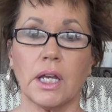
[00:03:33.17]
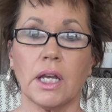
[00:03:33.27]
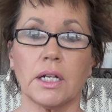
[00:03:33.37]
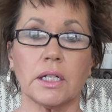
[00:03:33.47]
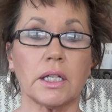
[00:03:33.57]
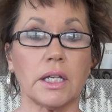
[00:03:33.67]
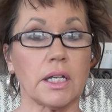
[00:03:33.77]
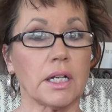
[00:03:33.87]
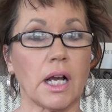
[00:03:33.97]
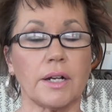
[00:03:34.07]
And
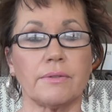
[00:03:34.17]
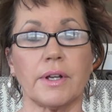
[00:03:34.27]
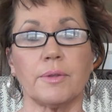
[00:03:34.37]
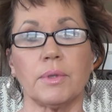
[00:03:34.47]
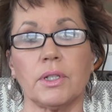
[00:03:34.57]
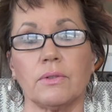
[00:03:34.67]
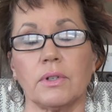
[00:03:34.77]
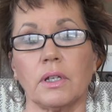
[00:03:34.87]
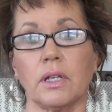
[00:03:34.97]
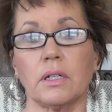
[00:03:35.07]
again, I'd rather be
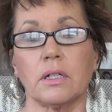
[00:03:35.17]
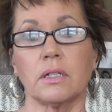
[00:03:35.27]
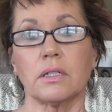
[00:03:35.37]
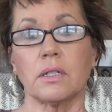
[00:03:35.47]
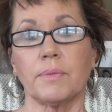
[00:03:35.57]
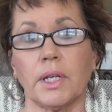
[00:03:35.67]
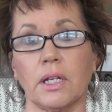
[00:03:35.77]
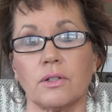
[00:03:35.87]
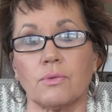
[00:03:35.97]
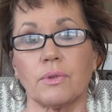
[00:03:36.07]
doing uh, something
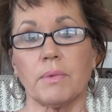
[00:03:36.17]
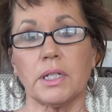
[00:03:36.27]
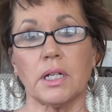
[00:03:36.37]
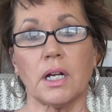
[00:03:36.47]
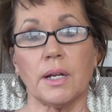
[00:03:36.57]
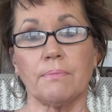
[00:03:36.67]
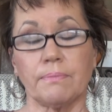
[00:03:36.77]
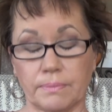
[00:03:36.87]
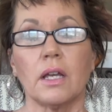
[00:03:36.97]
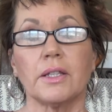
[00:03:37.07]
else with my time.
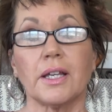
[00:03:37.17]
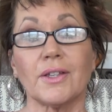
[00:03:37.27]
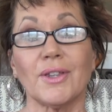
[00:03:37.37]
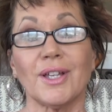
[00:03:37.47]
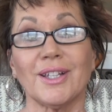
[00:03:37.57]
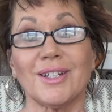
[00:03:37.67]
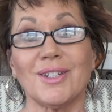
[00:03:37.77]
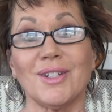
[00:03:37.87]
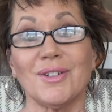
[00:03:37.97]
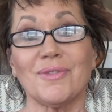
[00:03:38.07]
The other thing
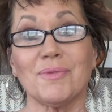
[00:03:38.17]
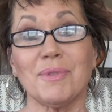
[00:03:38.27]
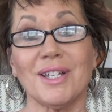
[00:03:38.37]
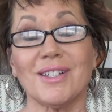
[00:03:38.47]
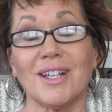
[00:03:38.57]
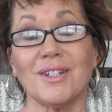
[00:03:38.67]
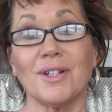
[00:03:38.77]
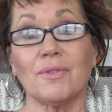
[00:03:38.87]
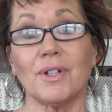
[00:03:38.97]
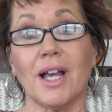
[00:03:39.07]
that's new for me is I do
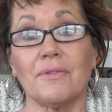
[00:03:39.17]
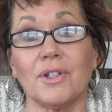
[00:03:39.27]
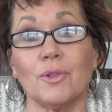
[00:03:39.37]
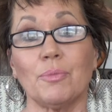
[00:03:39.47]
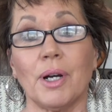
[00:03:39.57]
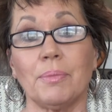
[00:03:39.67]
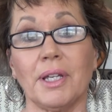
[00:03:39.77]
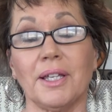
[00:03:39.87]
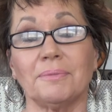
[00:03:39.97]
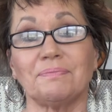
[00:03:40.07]
have a, have a new
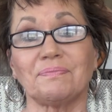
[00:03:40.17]
puppy.